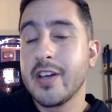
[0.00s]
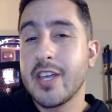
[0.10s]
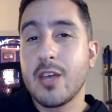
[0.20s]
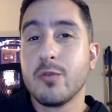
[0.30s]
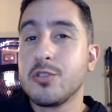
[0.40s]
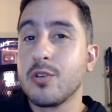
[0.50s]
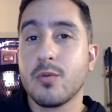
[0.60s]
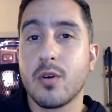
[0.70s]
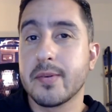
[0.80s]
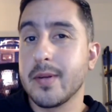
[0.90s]
he was doing
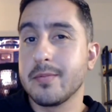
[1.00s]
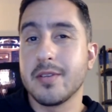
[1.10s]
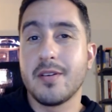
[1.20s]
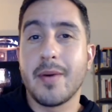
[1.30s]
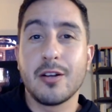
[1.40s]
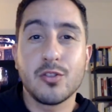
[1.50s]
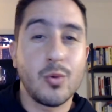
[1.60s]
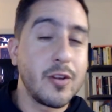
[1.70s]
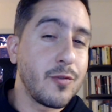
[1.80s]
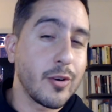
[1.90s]
workshops in about
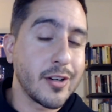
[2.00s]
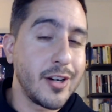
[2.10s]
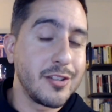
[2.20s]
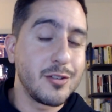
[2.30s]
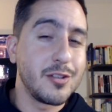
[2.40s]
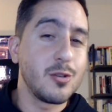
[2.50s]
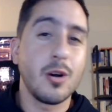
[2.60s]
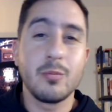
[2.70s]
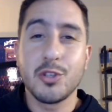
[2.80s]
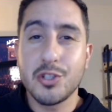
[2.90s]
24 countries, so
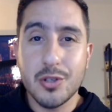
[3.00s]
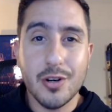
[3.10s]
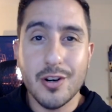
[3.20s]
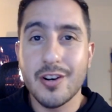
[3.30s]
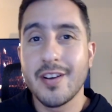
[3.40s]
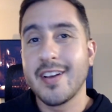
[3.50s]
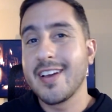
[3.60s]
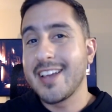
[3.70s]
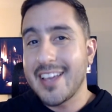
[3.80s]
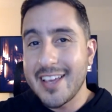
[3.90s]
I'm sure
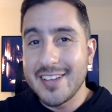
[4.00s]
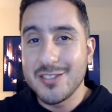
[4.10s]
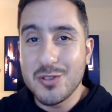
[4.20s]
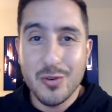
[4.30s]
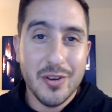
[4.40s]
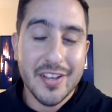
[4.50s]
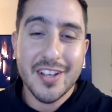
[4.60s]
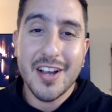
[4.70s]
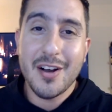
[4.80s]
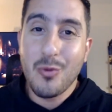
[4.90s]
he's
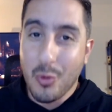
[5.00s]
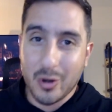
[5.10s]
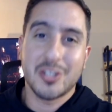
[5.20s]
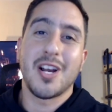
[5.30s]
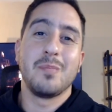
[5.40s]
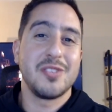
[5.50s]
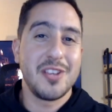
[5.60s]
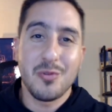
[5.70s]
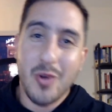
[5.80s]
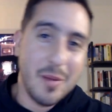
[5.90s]
doing workshops
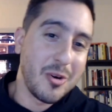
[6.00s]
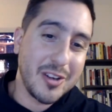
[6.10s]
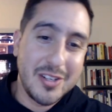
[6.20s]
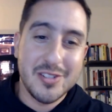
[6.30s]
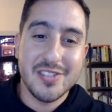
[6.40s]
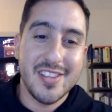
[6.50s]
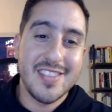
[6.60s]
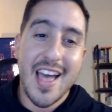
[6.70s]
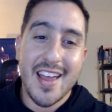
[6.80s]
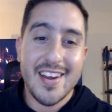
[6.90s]
in way more countries than
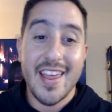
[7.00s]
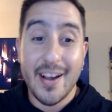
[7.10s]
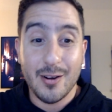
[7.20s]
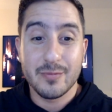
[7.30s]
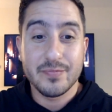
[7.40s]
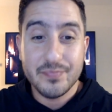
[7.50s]
that now.